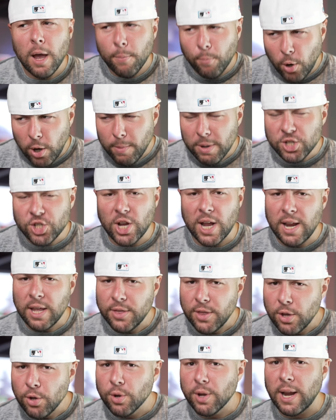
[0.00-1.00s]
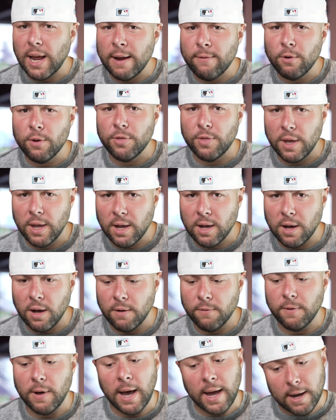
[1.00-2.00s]
pretty much anything you could ever think
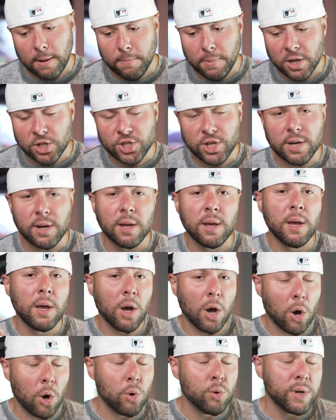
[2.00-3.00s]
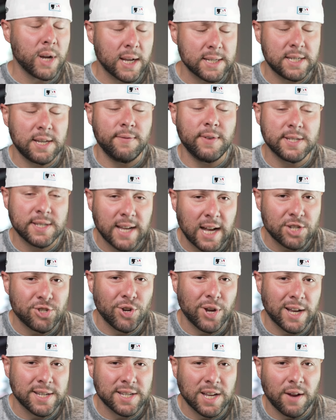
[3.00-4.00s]
of on a budget, Own.tv's got you
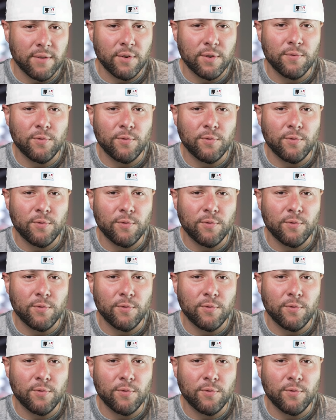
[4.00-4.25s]
guys covered